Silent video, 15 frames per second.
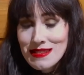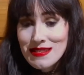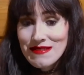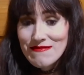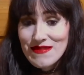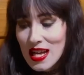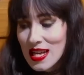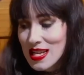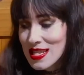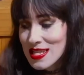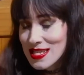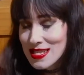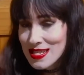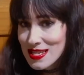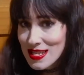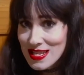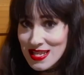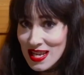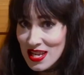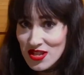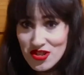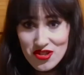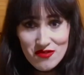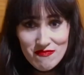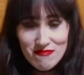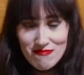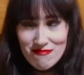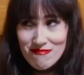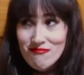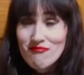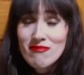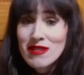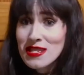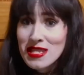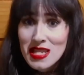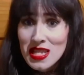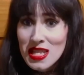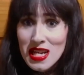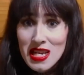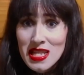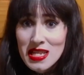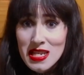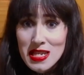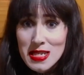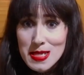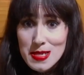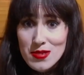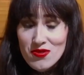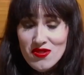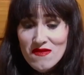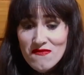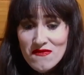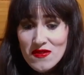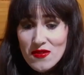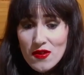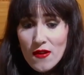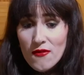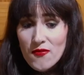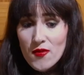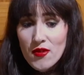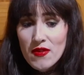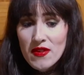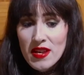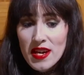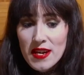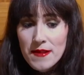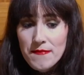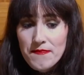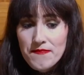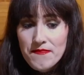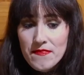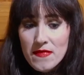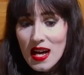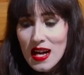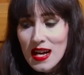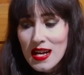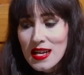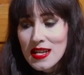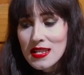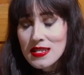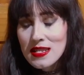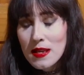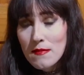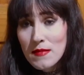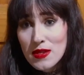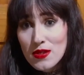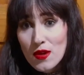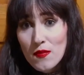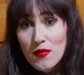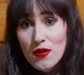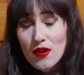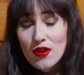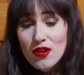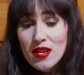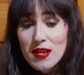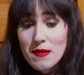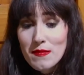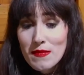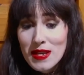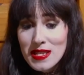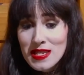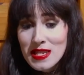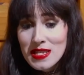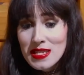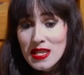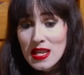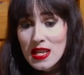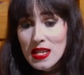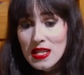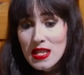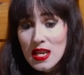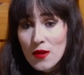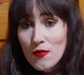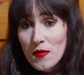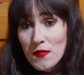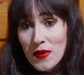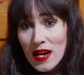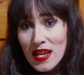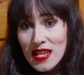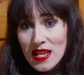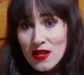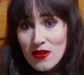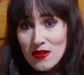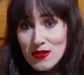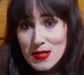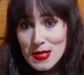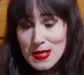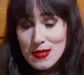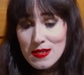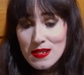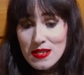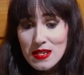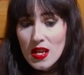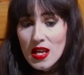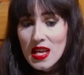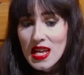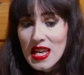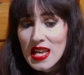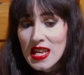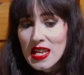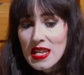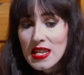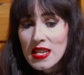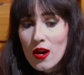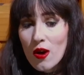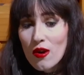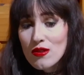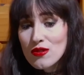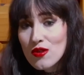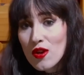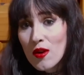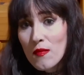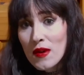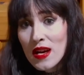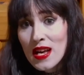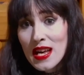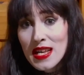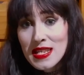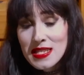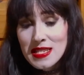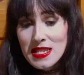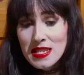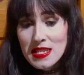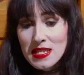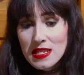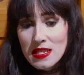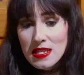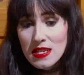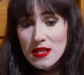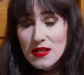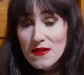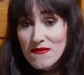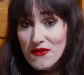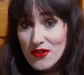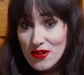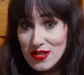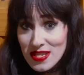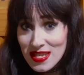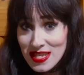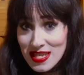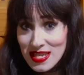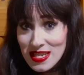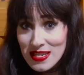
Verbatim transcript: And Gesche really didn't like this, didn't feel comfortable with it. And Mittelberg admitted they were penniless in October 1813.